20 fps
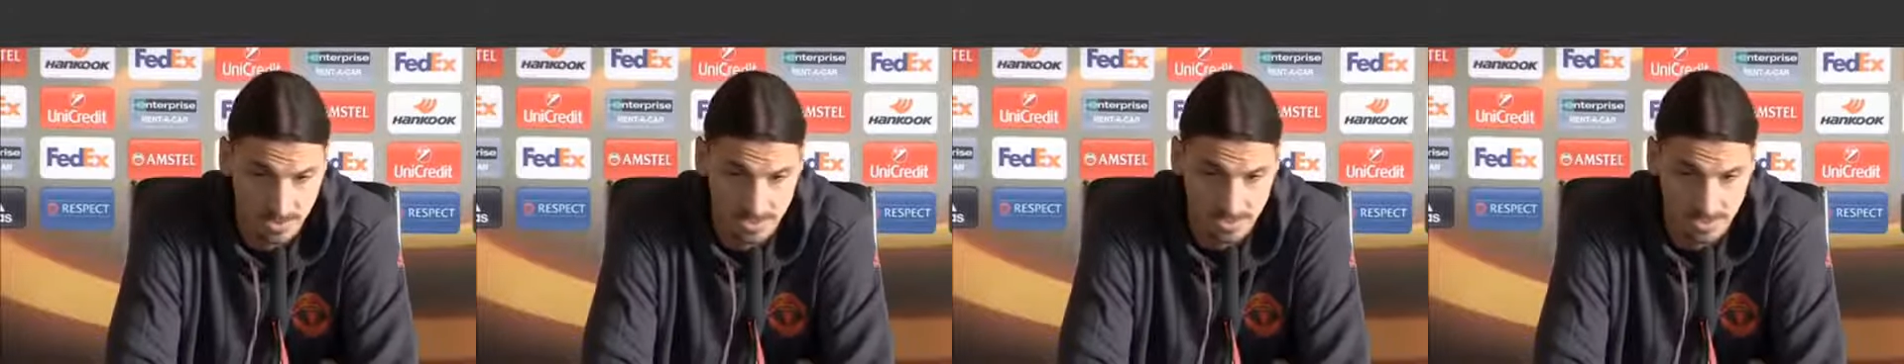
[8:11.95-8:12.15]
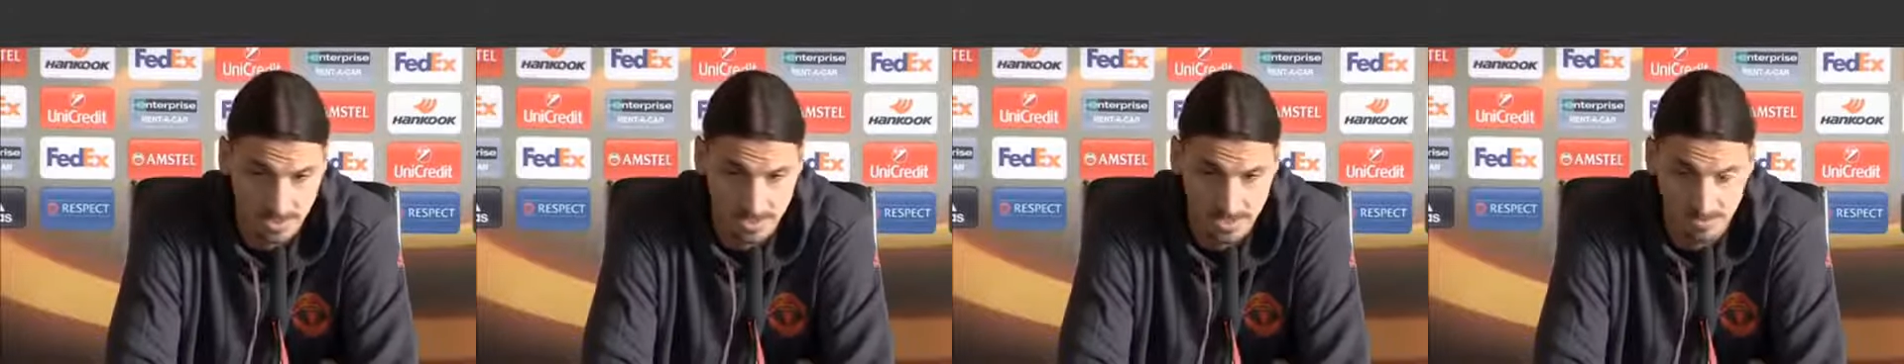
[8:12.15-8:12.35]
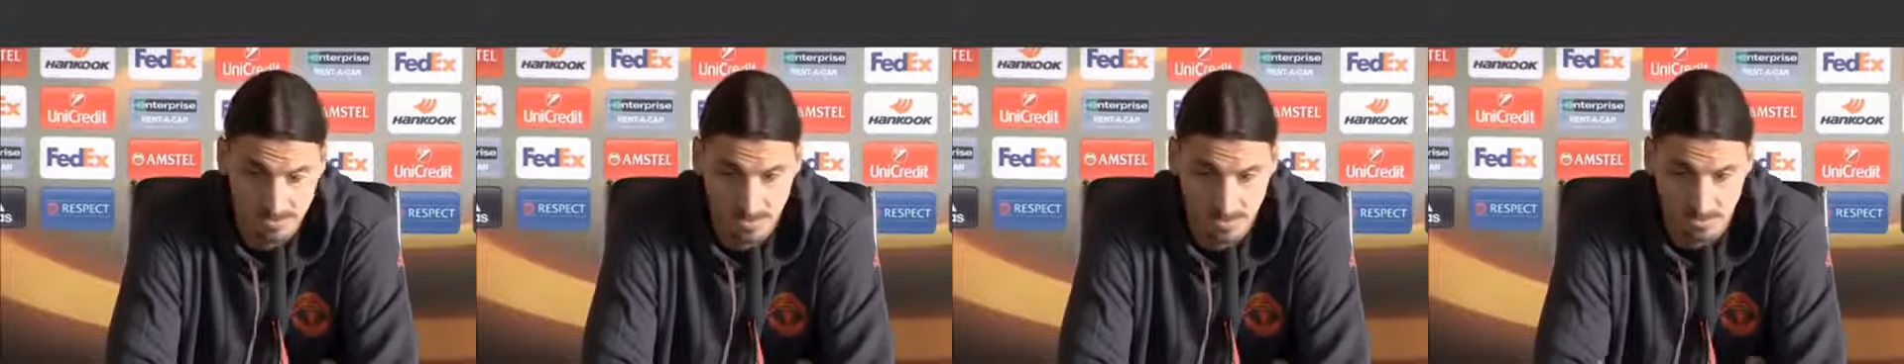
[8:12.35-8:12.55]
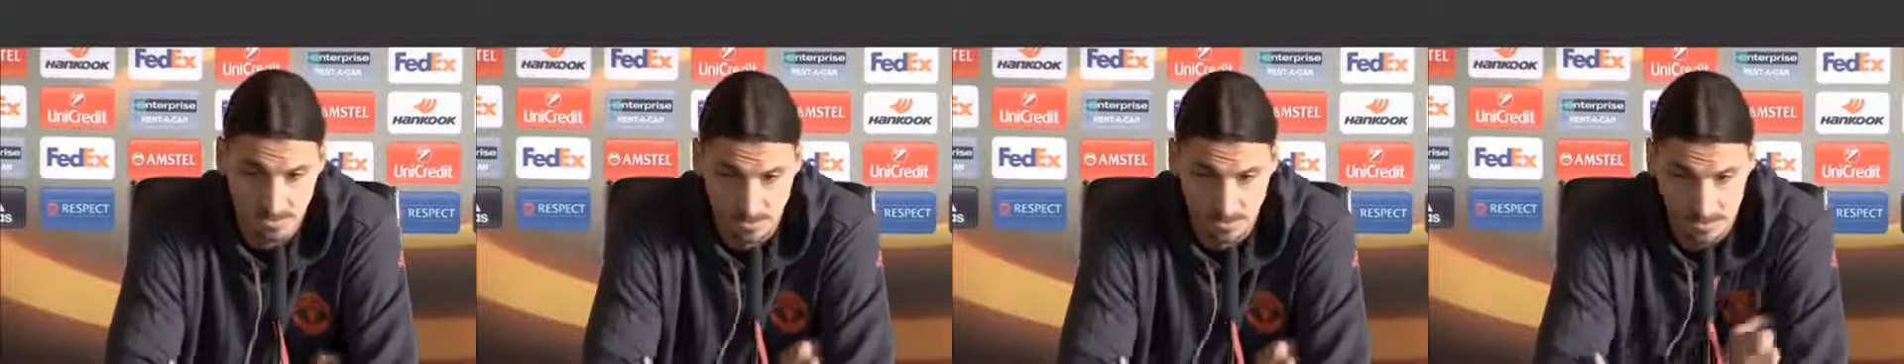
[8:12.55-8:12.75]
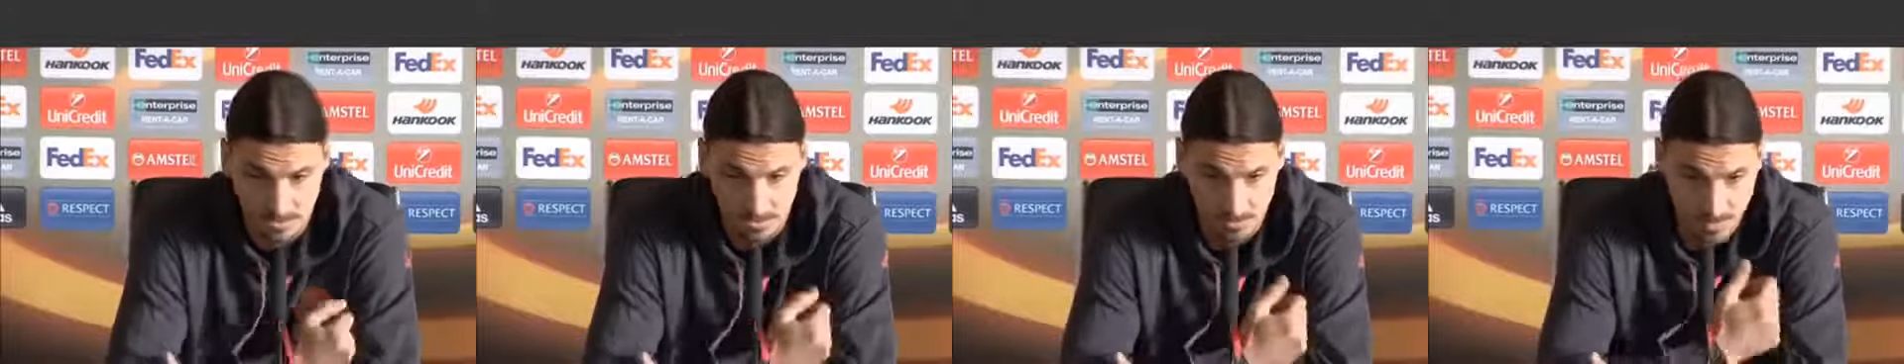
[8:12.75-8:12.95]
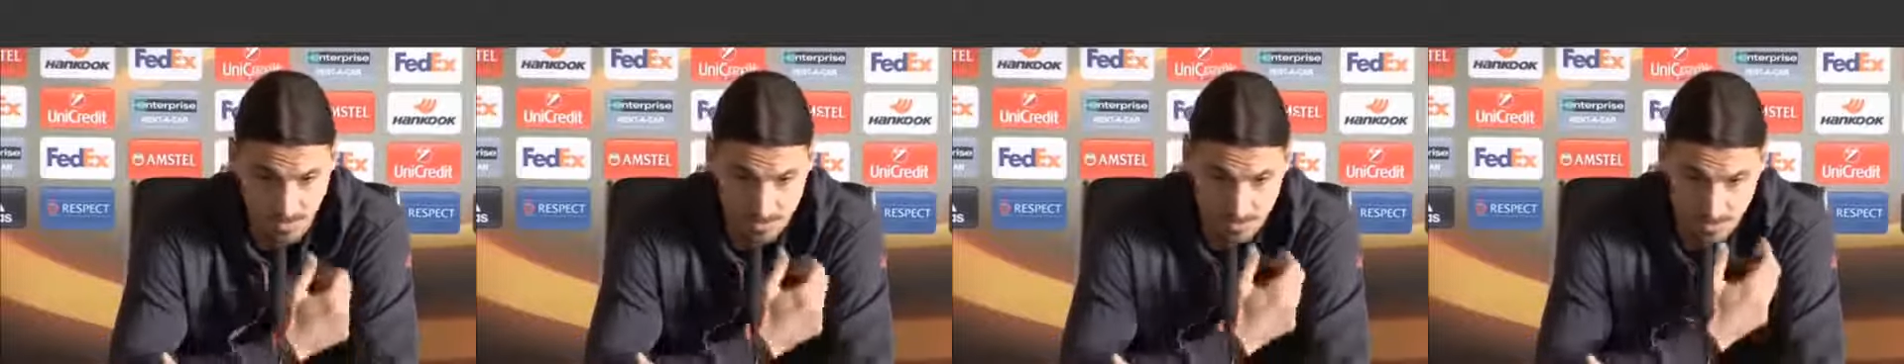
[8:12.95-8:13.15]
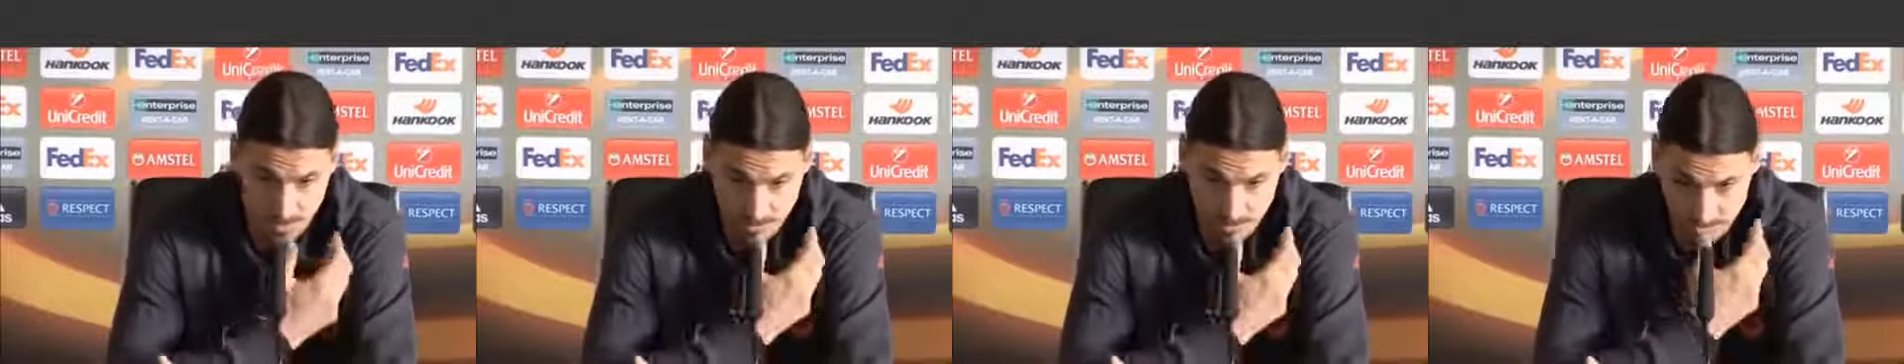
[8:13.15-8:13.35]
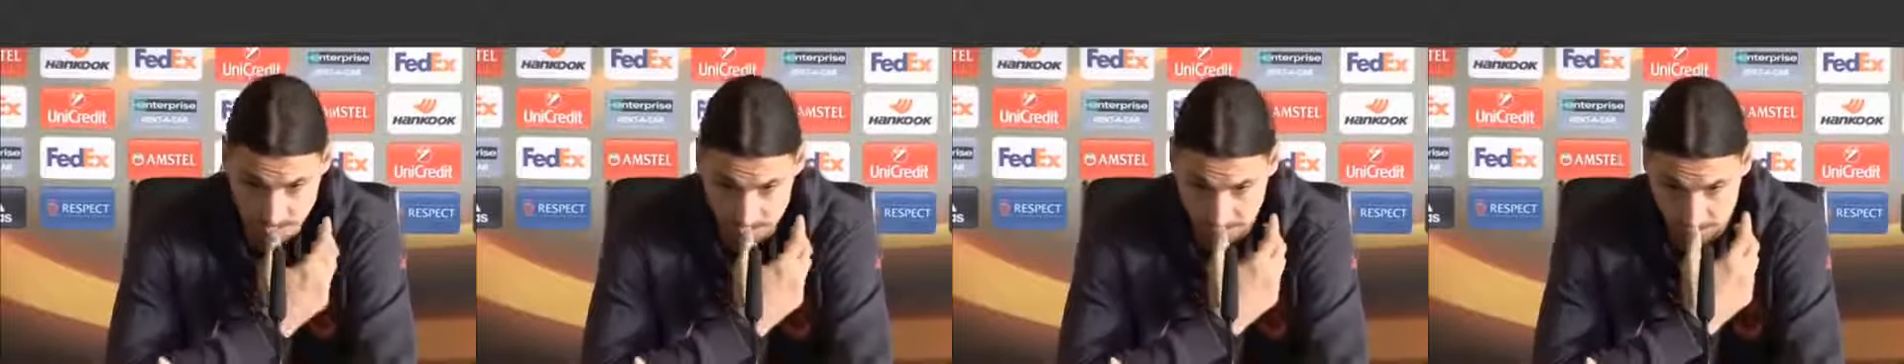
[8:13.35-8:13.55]
He has been doing great
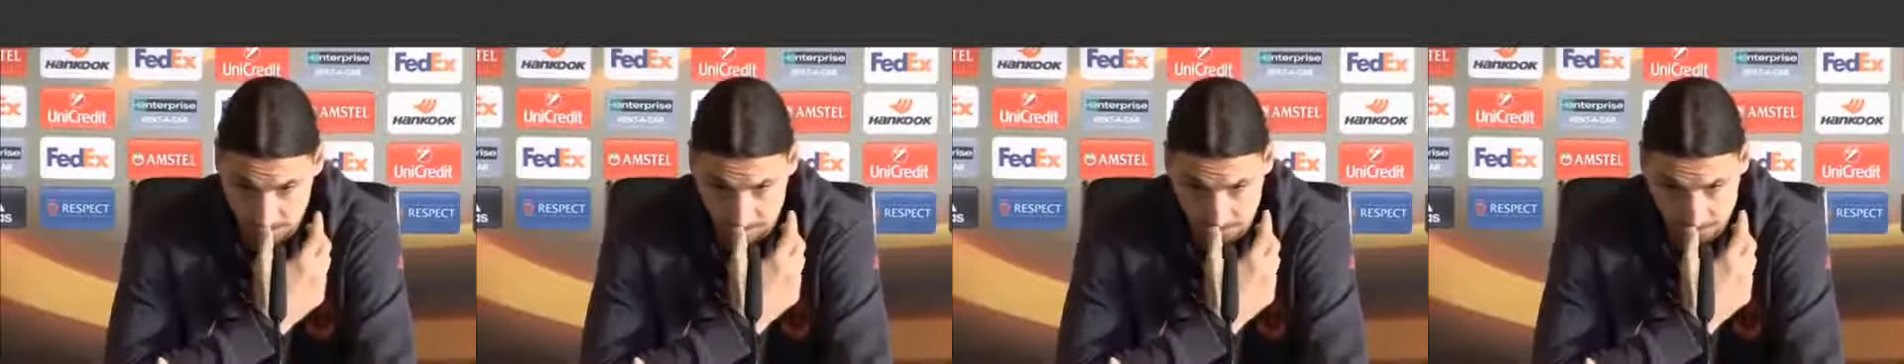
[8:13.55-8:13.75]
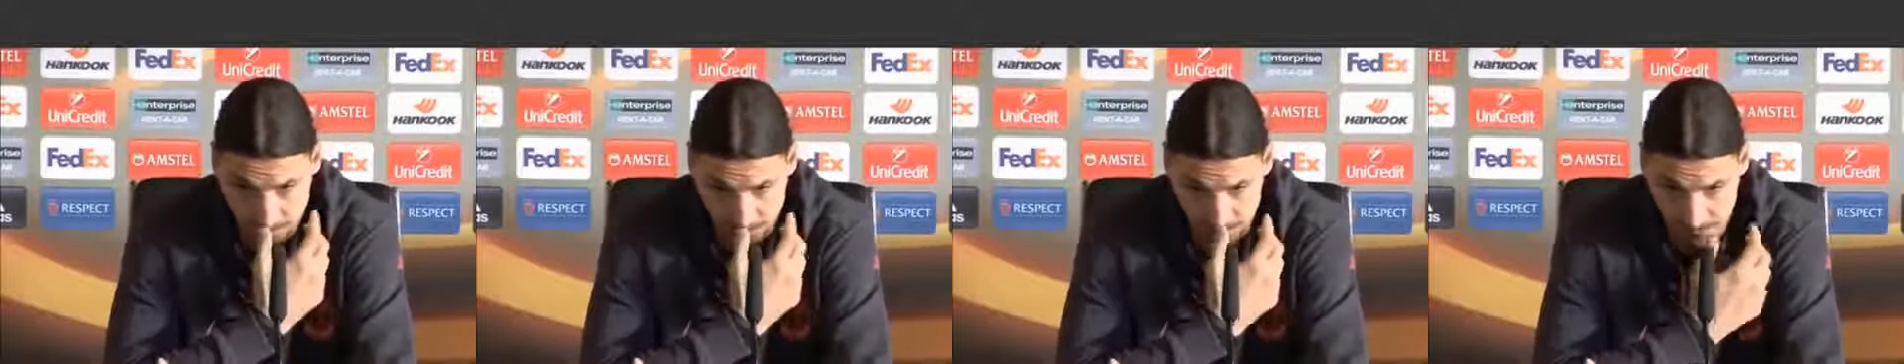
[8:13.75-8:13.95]
things there.